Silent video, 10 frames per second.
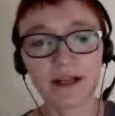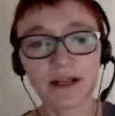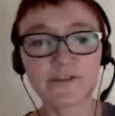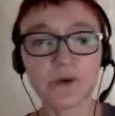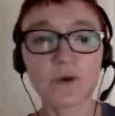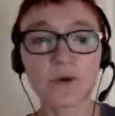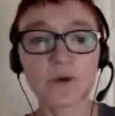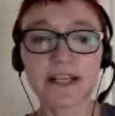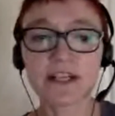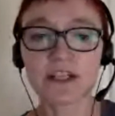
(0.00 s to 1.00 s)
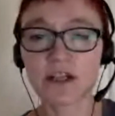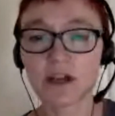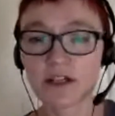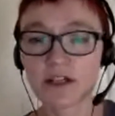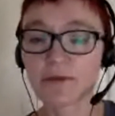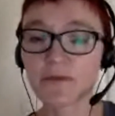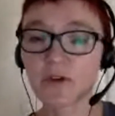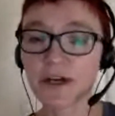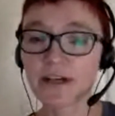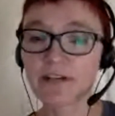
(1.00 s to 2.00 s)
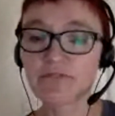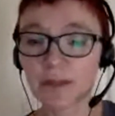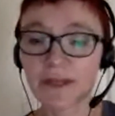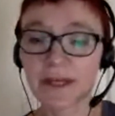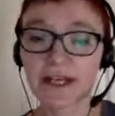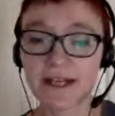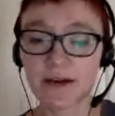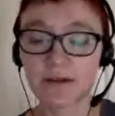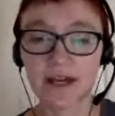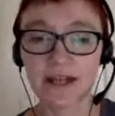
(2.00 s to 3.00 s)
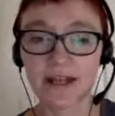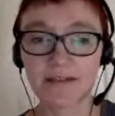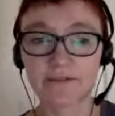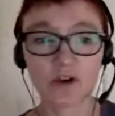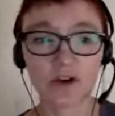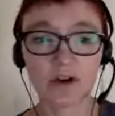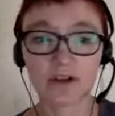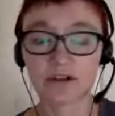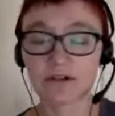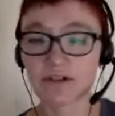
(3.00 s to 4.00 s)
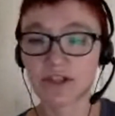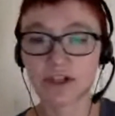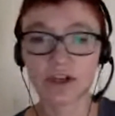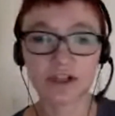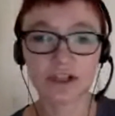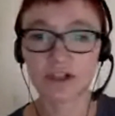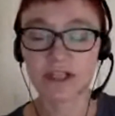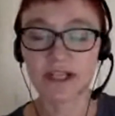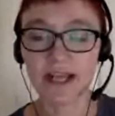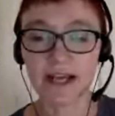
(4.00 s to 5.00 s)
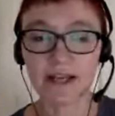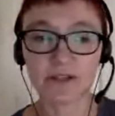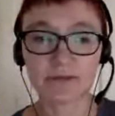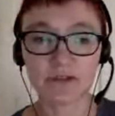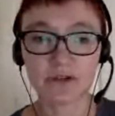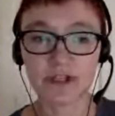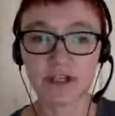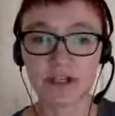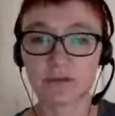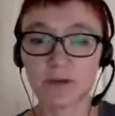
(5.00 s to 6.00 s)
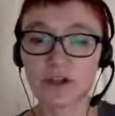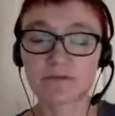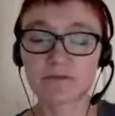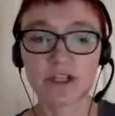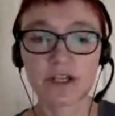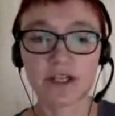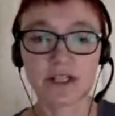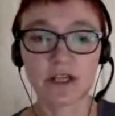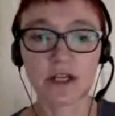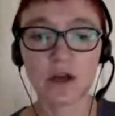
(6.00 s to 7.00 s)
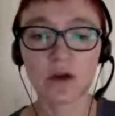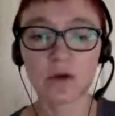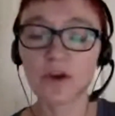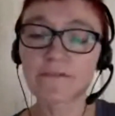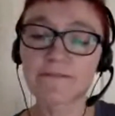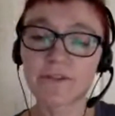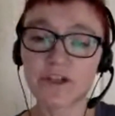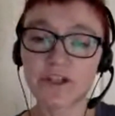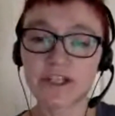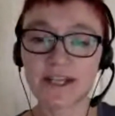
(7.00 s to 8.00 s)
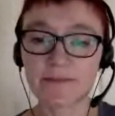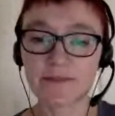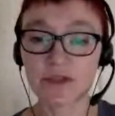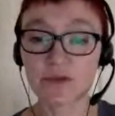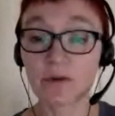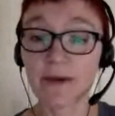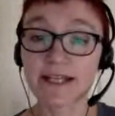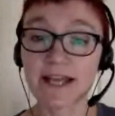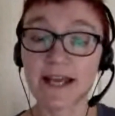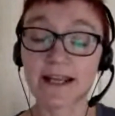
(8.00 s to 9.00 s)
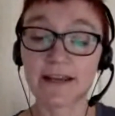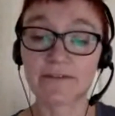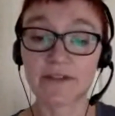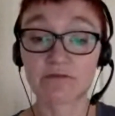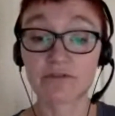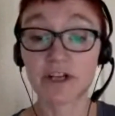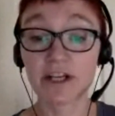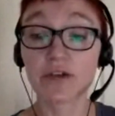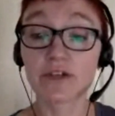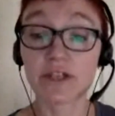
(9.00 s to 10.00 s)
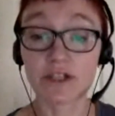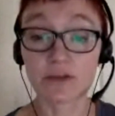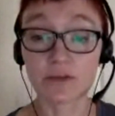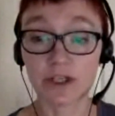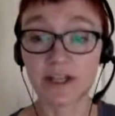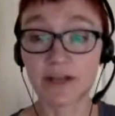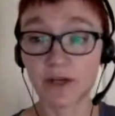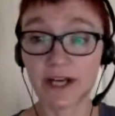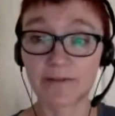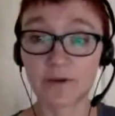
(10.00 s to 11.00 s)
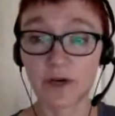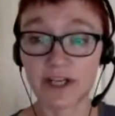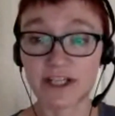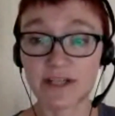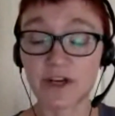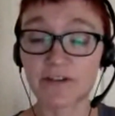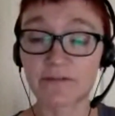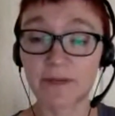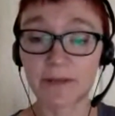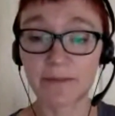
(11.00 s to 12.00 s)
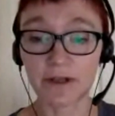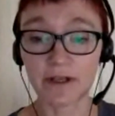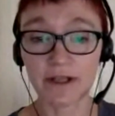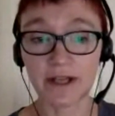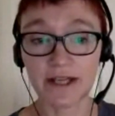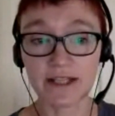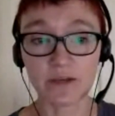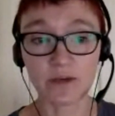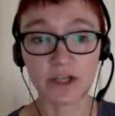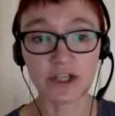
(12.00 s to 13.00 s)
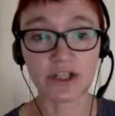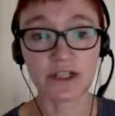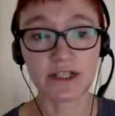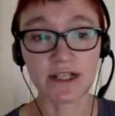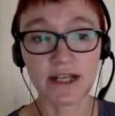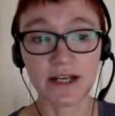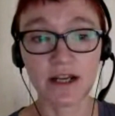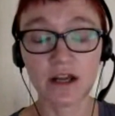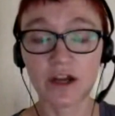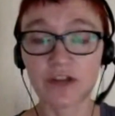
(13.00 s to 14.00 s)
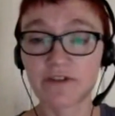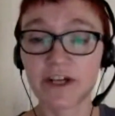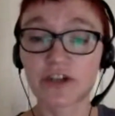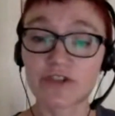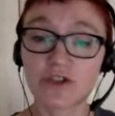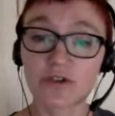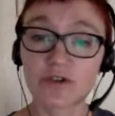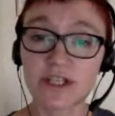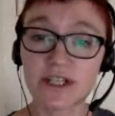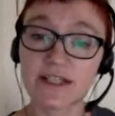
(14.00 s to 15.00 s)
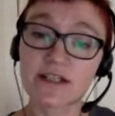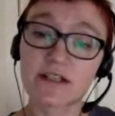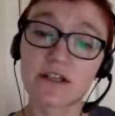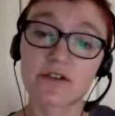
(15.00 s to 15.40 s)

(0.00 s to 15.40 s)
if someone wants to get started, if we've got any real beginners out there, they've not started using any preprocessor or postprocessor, what are the first steps that someone might take if they're really new to this world? I think we're going to have quite a spread of people asking questions today. Are there any good resources,